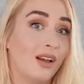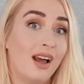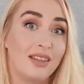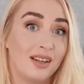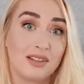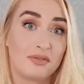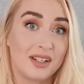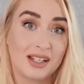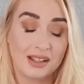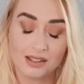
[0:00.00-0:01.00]
I think it's
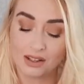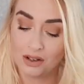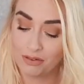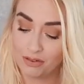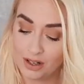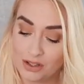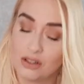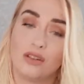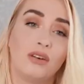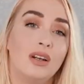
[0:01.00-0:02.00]
fantastic coverage.
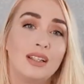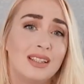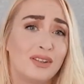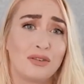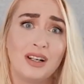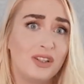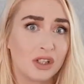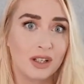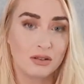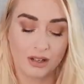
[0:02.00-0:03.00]
They've got, like I say, great
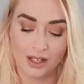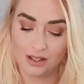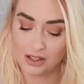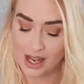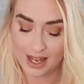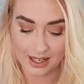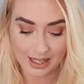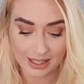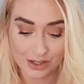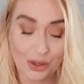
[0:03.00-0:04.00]
shade range, and
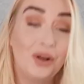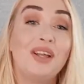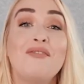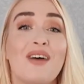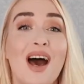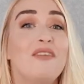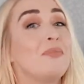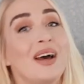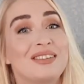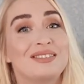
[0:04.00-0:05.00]
it is only £5.
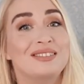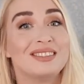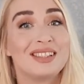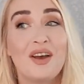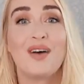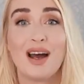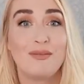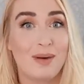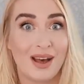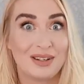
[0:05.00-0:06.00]

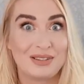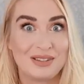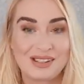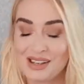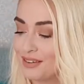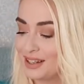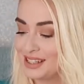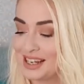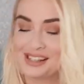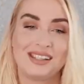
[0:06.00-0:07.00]
£5,
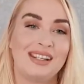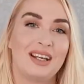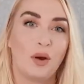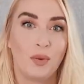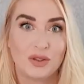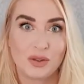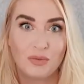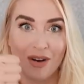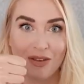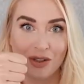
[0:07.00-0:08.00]
fantastic. Well
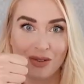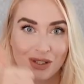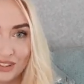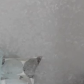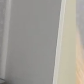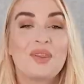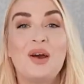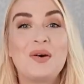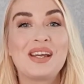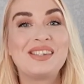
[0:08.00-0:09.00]
done, Revolution.
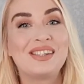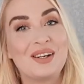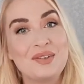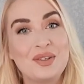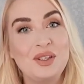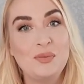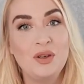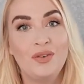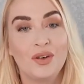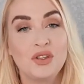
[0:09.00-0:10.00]
Okay, so now we're going to
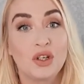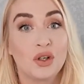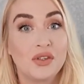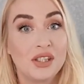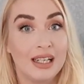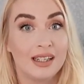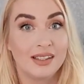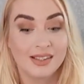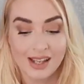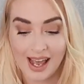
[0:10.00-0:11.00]
move on to
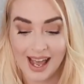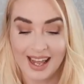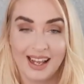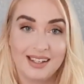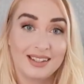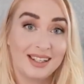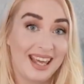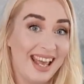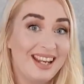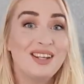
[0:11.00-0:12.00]
concealers. And
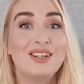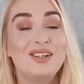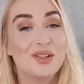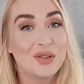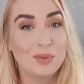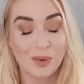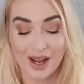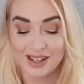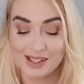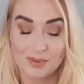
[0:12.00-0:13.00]
again, no
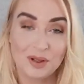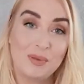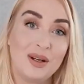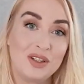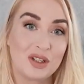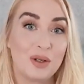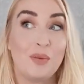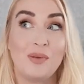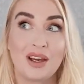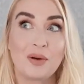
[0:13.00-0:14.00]
surprise, I'm going to mention
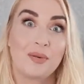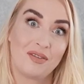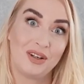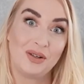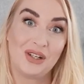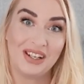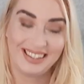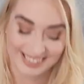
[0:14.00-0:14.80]
Makeup Revolution.